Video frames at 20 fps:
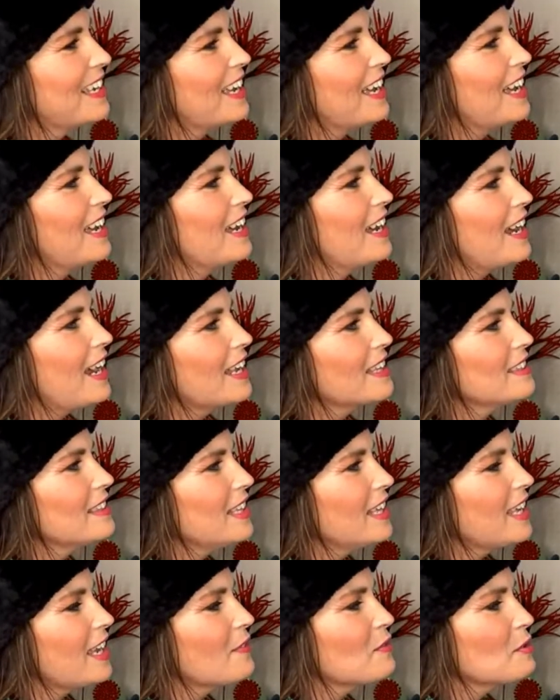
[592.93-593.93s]
Um,
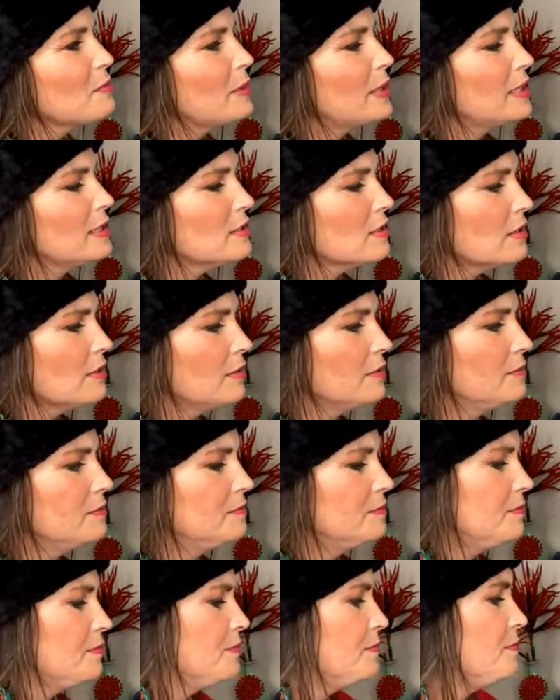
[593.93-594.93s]
everybody actually saying that
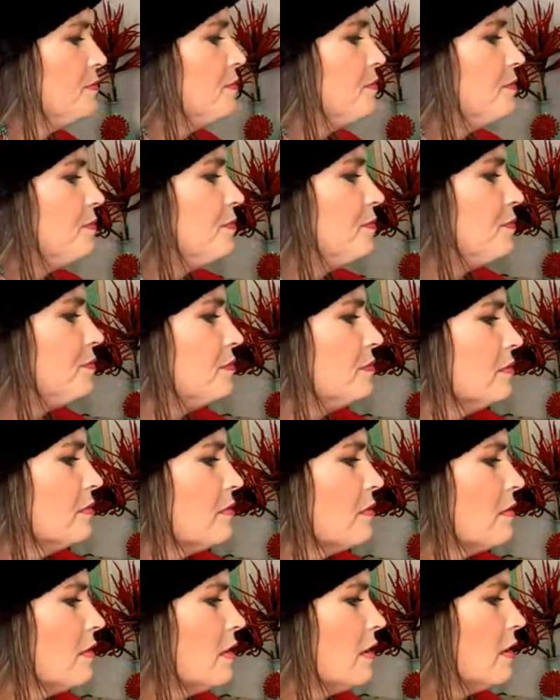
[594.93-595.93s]
they would love it if you'd
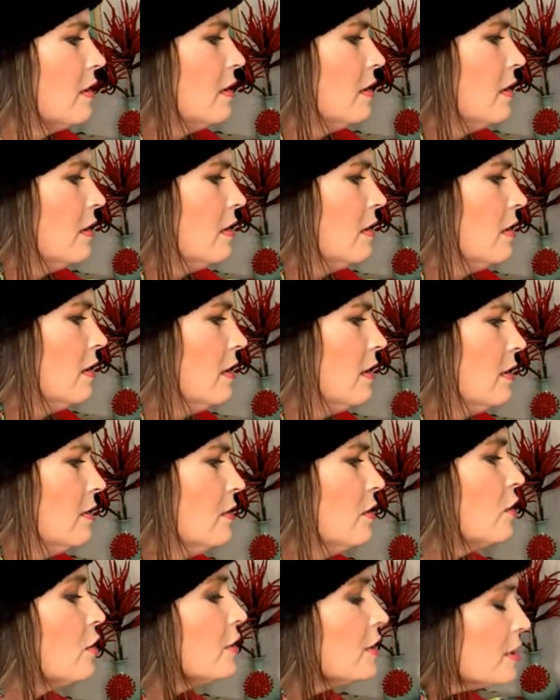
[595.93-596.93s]
read the Christmas story.
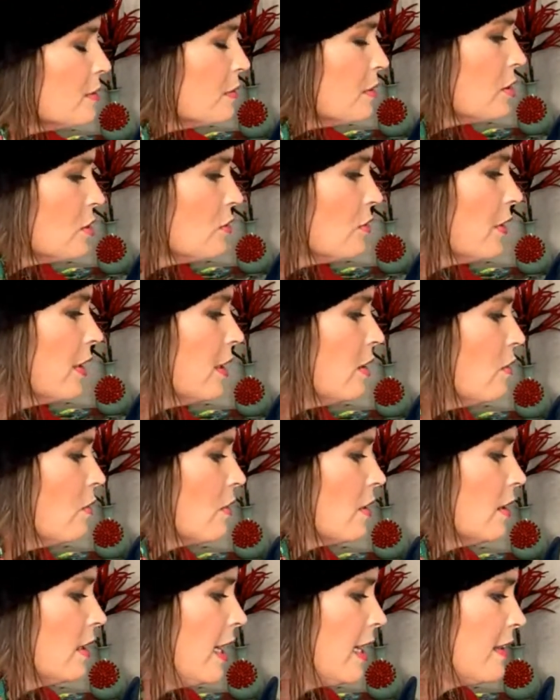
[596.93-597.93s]
The Christmas story
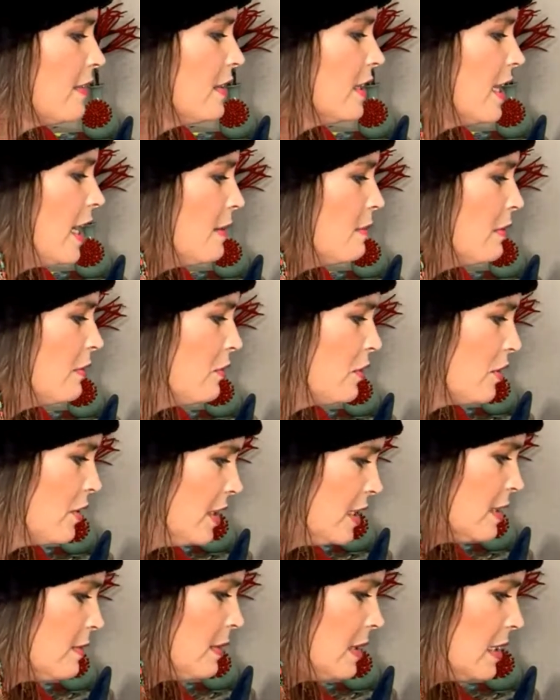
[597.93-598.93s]
or like the night before
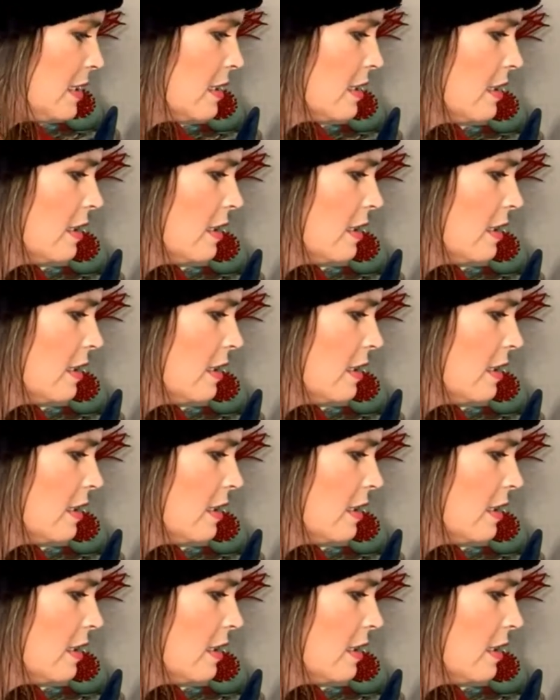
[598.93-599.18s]
Christmas?